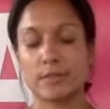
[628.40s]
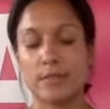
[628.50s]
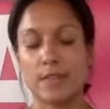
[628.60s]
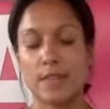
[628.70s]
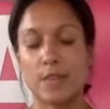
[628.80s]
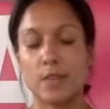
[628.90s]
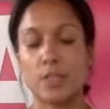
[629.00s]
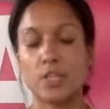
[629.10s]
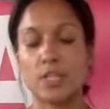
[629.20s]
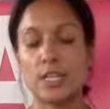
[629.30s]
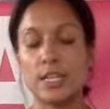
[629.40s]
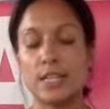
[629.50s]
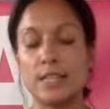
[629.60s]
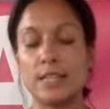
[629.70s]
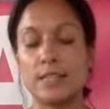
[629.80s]
And then wishing
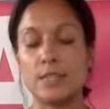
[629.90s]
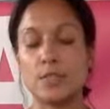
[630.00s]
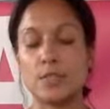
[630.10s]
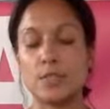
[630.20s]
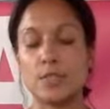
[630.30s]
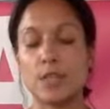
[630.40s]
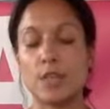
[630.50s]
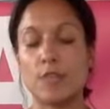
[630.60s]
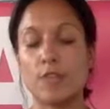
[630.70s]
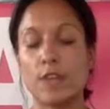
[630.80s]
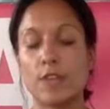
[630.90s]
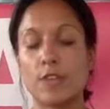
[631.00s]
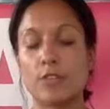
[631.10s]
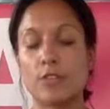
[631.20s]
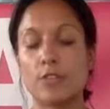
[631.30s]
ease to yourself and
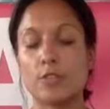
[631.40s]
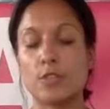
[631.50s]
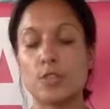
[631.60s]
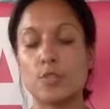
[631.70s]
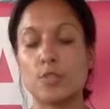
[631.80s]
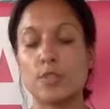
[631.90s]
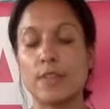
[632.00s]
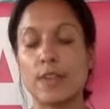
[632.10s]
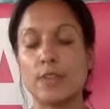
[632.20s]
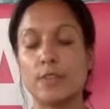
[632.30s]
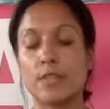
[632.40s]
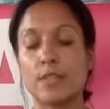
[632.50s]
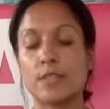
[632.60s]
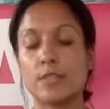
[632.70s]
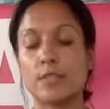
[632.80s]
others. Breathe out,
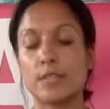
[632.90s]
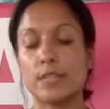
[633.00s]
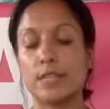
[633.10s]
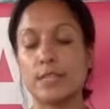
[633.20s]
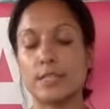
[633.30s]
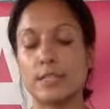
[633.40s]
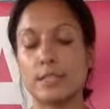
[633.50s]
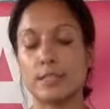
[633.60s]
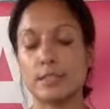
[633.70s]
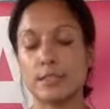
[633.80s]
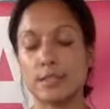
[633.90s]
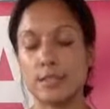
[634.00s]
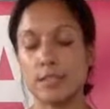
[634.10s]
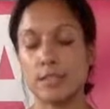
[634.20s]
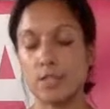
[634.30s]
sense of release,
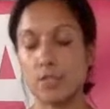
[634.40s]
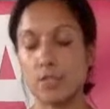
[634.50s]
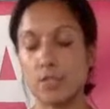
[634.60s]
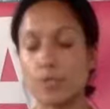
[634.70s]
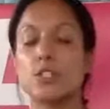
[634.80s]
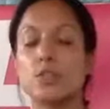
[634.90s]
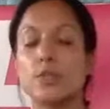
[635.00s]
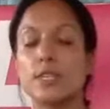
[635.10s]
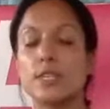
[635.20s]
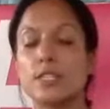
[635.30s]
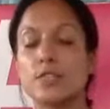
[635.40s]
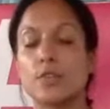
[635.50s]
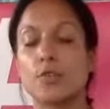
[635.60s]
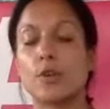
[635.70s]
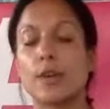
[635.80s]
sense of relief. Doing
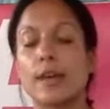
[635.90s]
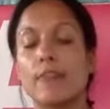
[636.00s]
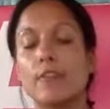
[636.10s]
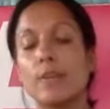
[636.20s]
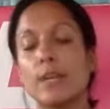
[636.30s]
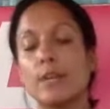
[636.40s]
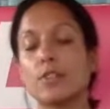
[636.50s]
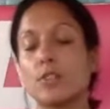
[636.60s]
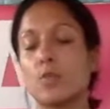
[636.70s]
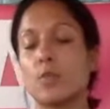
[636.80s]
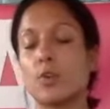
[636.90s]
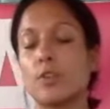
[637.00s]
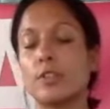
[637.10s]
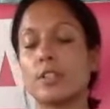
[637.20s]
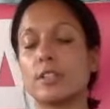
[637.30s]
this for everyone else in the
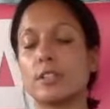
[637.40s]
world.